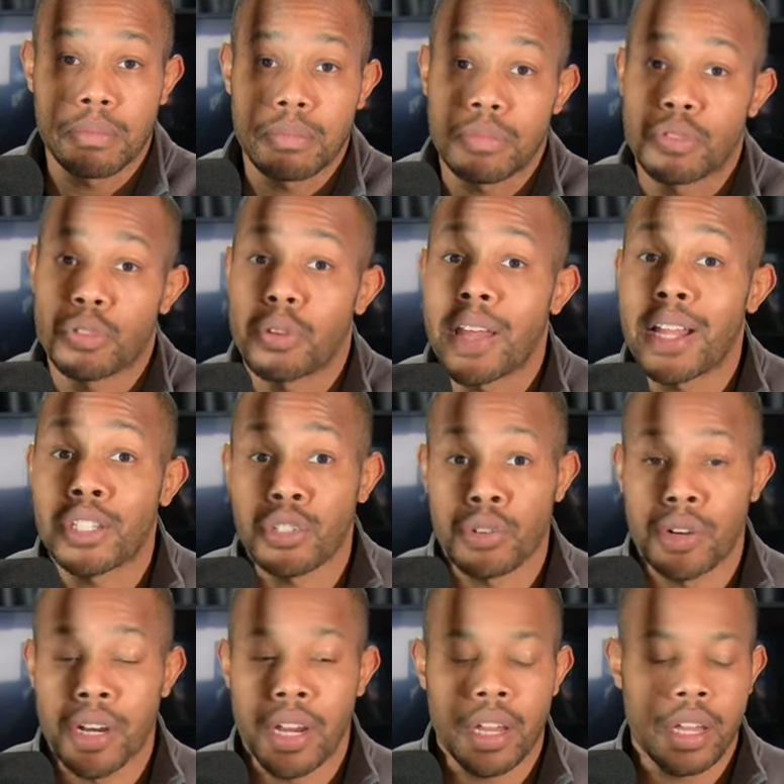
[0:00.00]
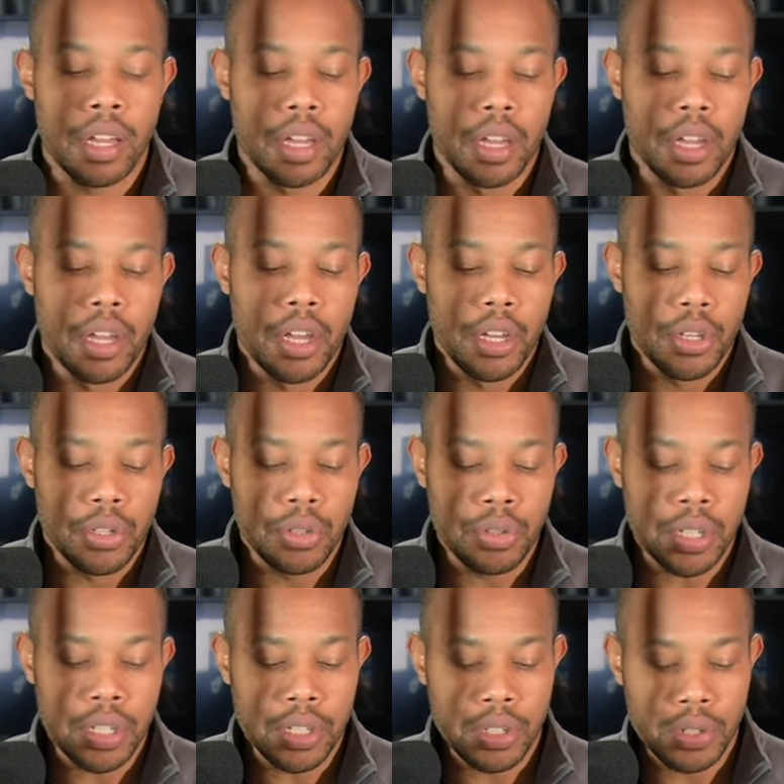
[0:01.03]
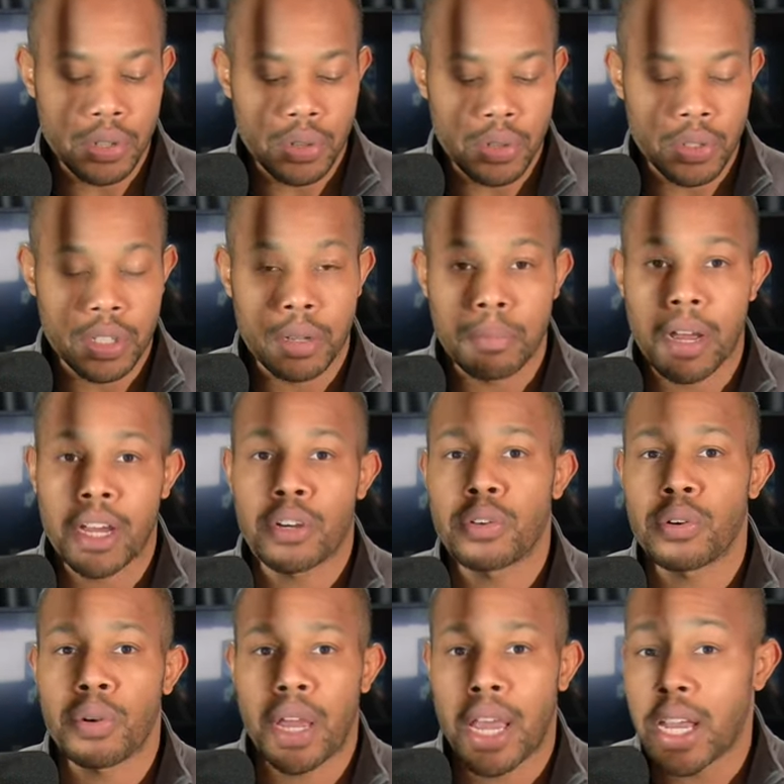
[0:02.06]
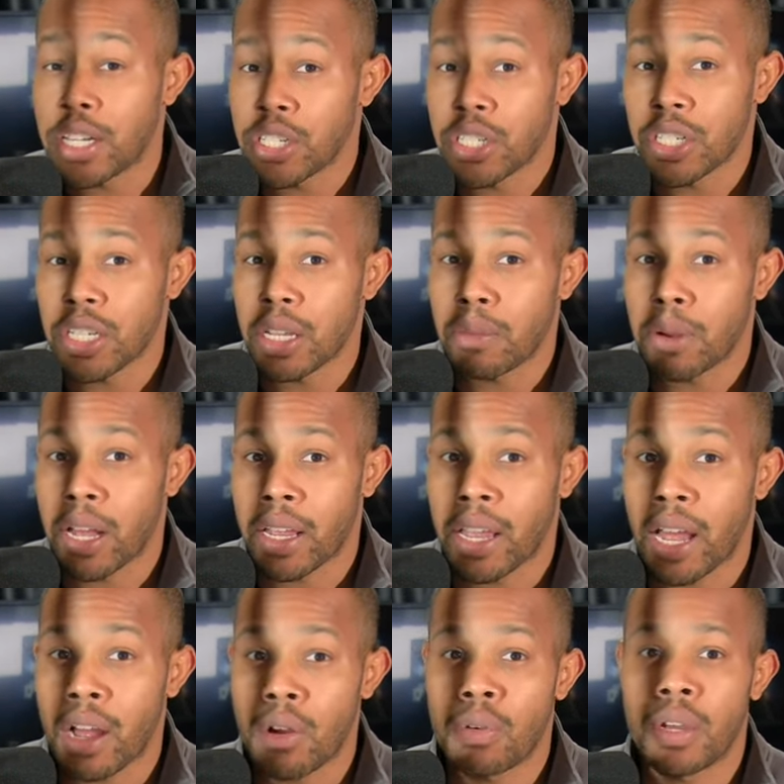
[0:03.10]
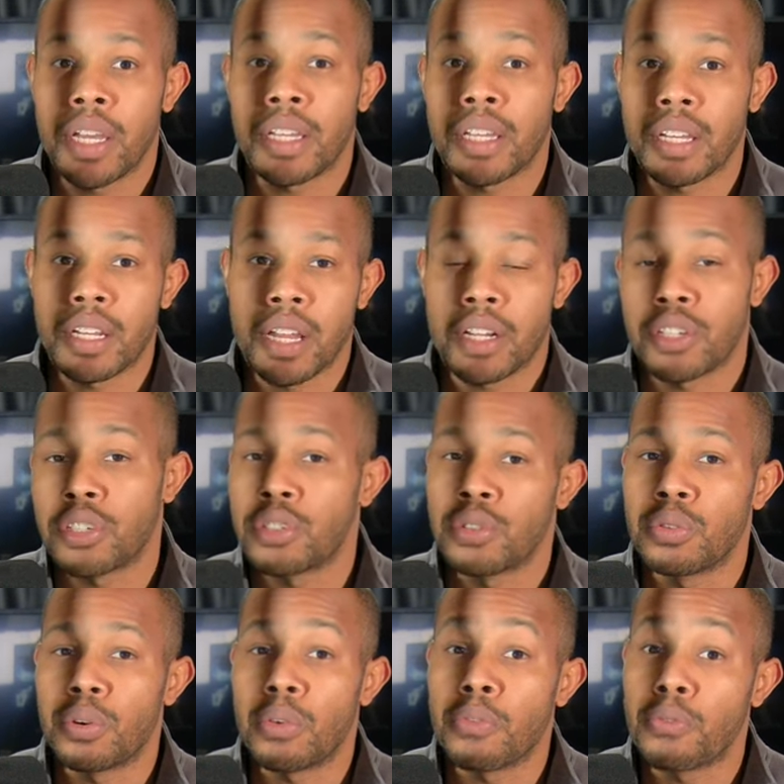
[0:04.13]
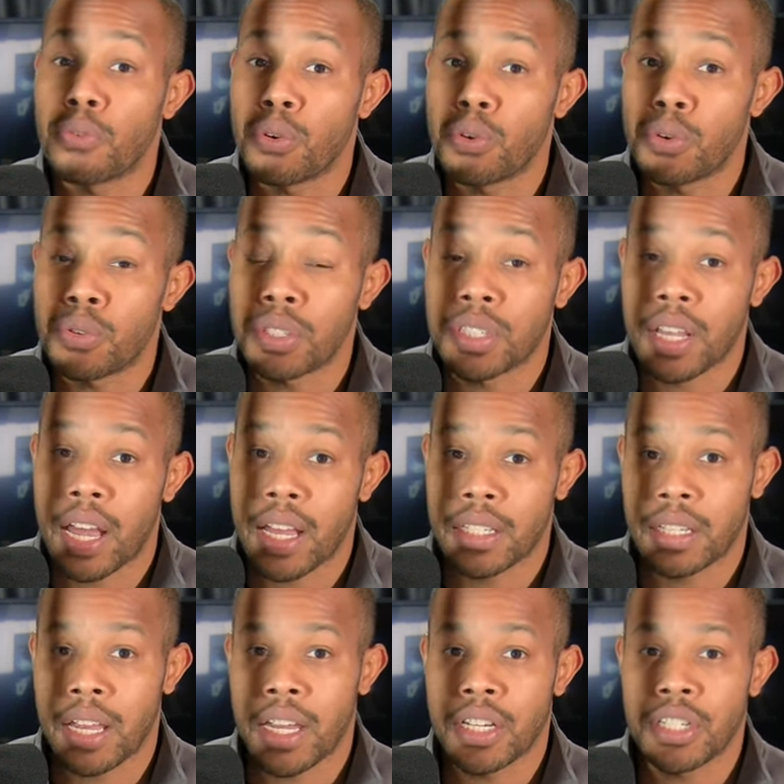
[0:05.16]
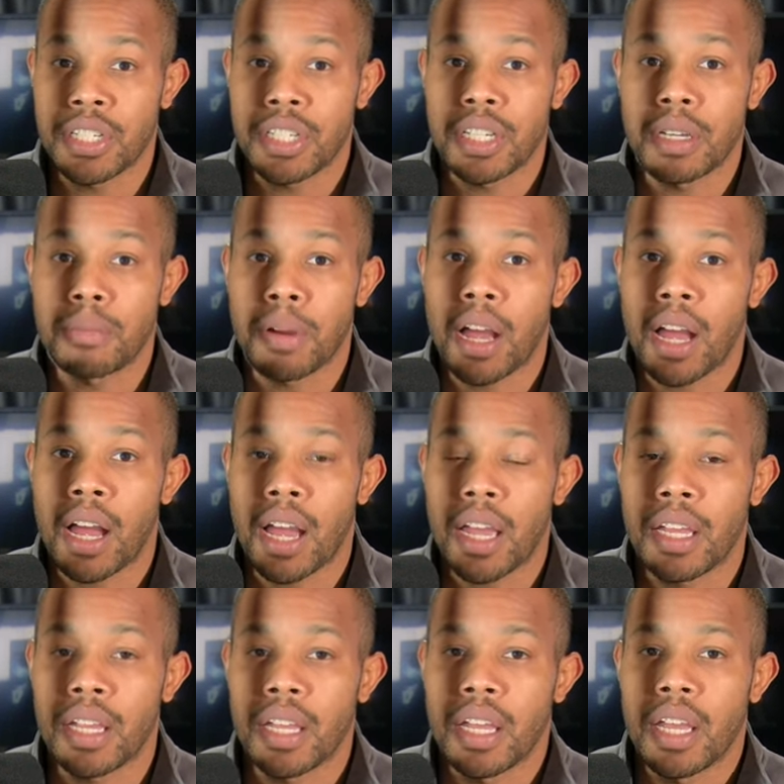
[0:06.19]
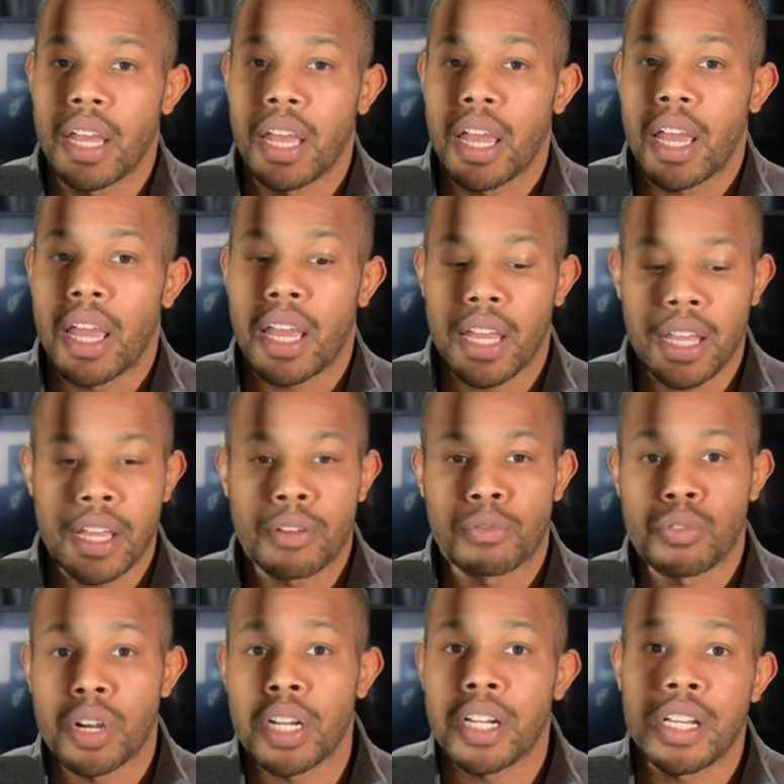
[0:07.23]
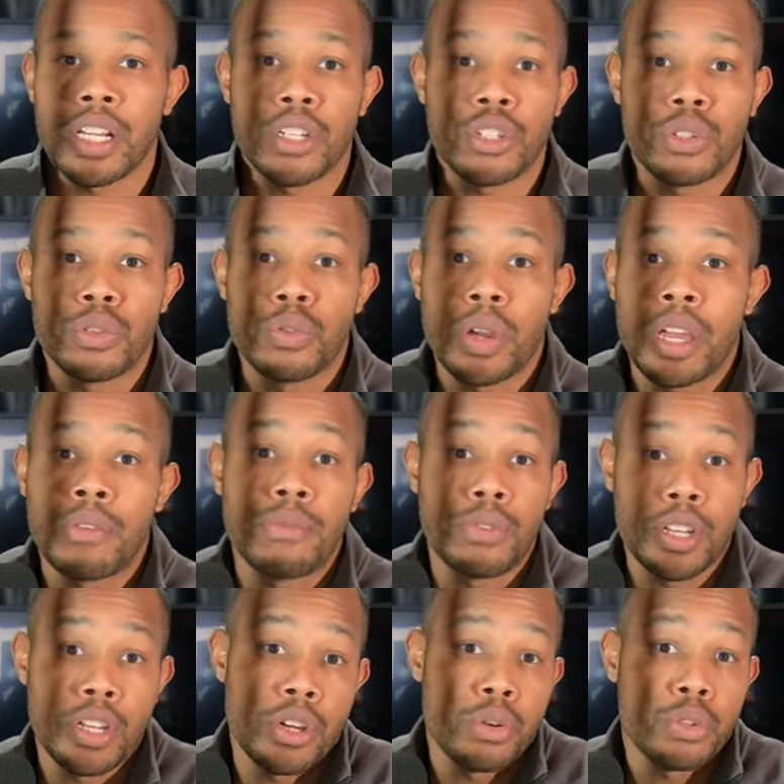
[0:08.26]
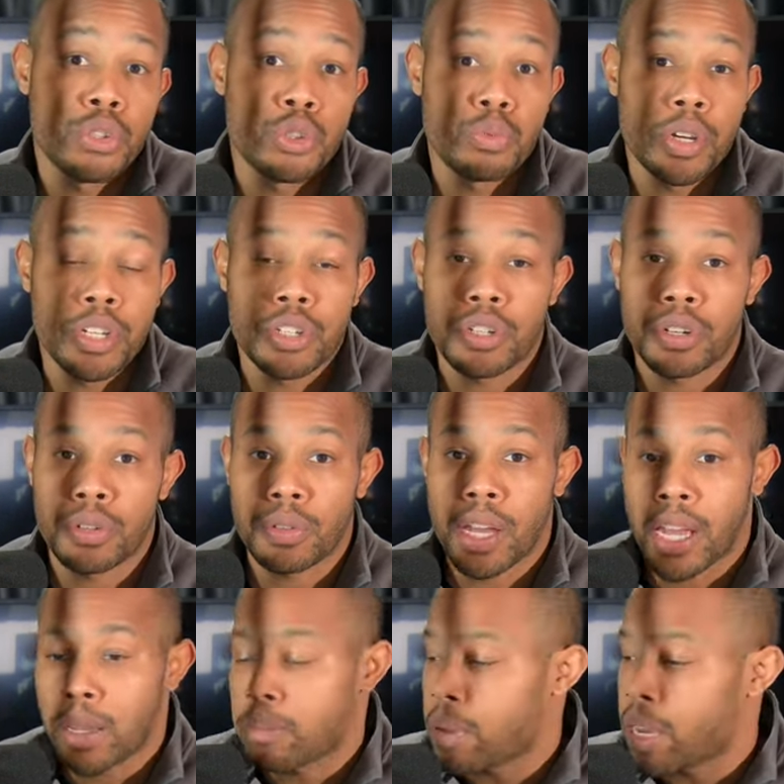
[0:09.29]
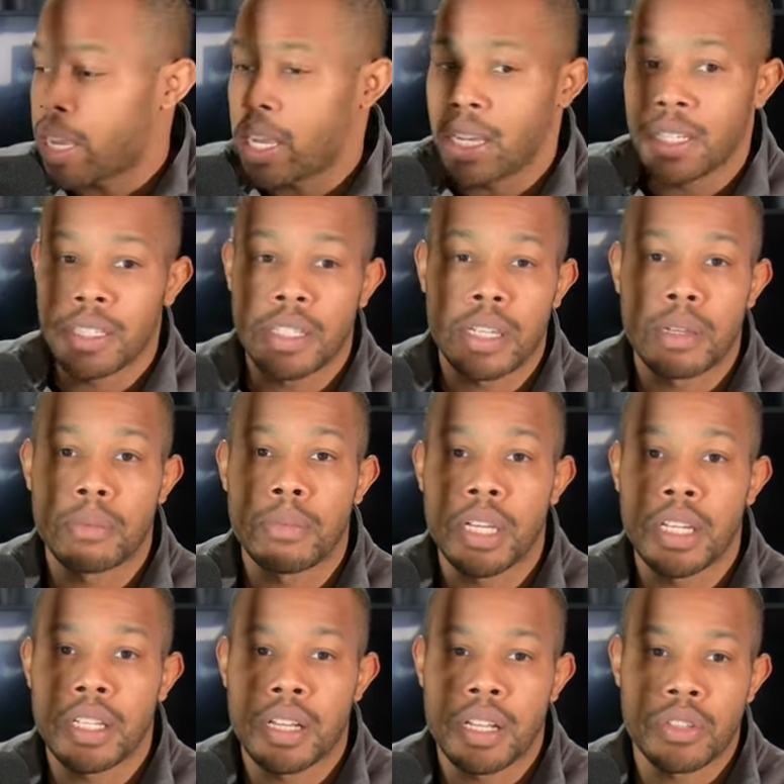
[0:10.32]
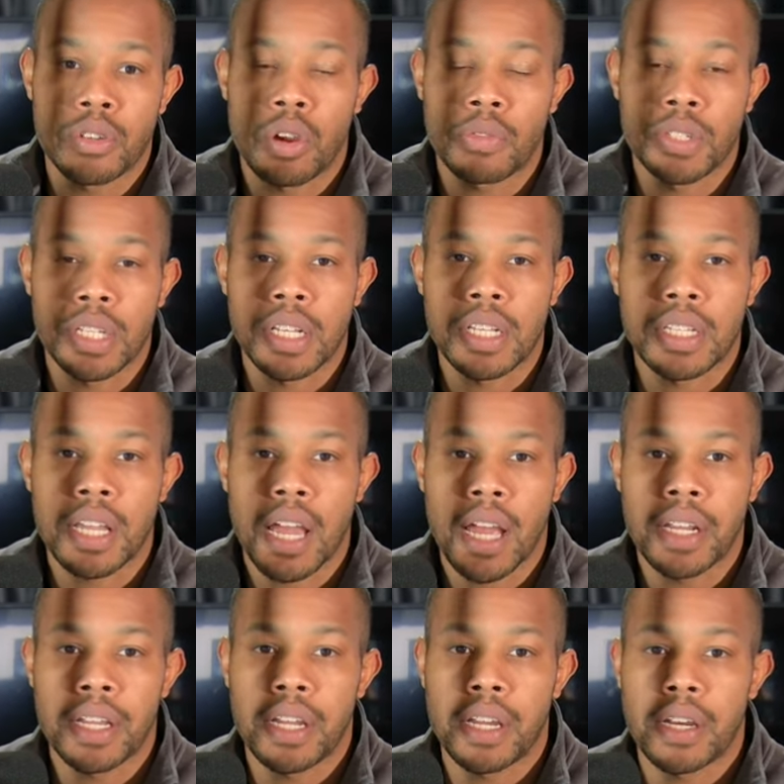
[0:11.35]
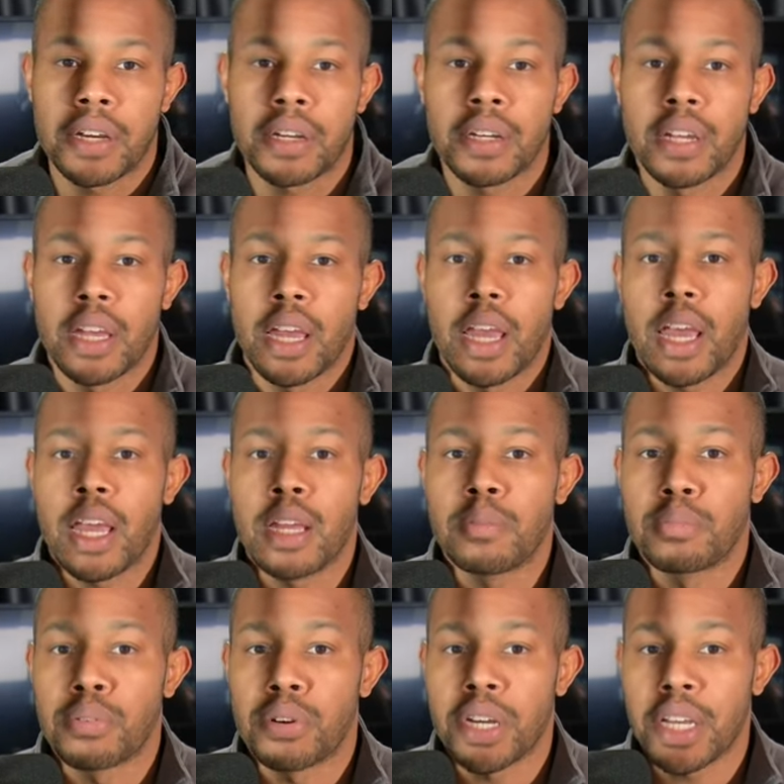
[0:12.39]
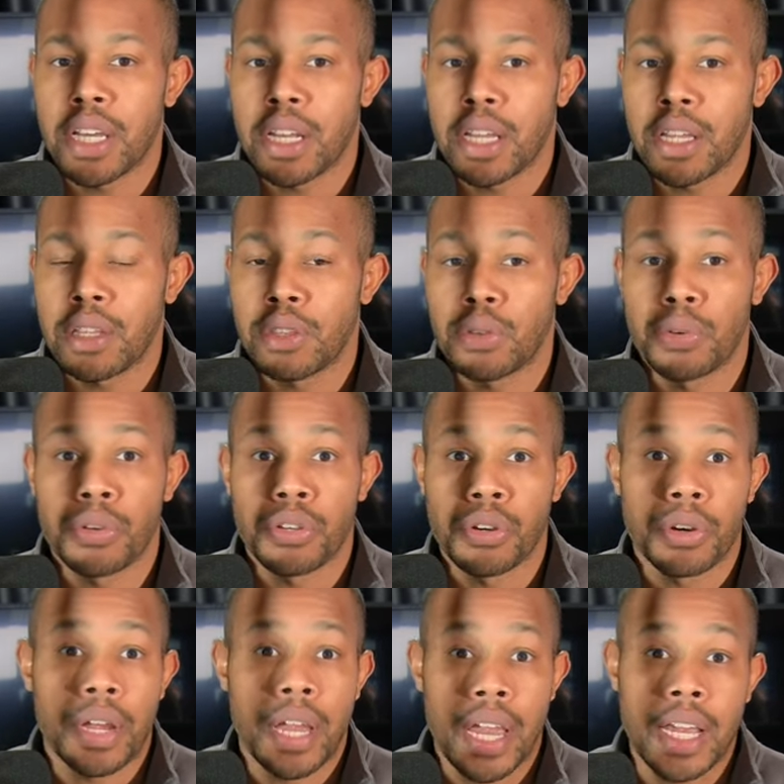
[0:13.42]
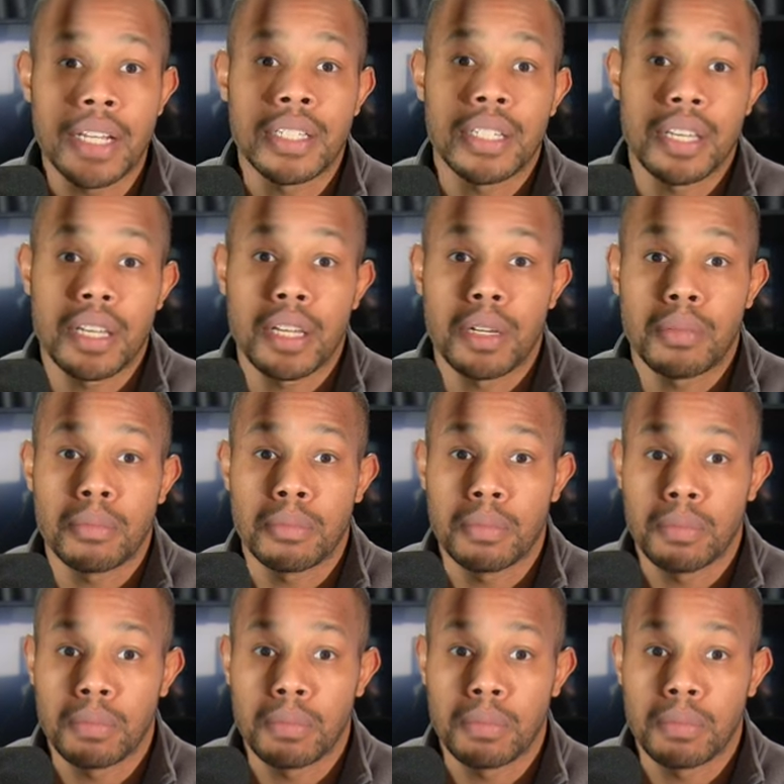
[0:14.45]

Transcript: So that's great. You can use the micro HDMI out and connect it to a full size HDMI and run it into a video switcher like my ATEM Mini that's off to the side here and bring it in through your ATEM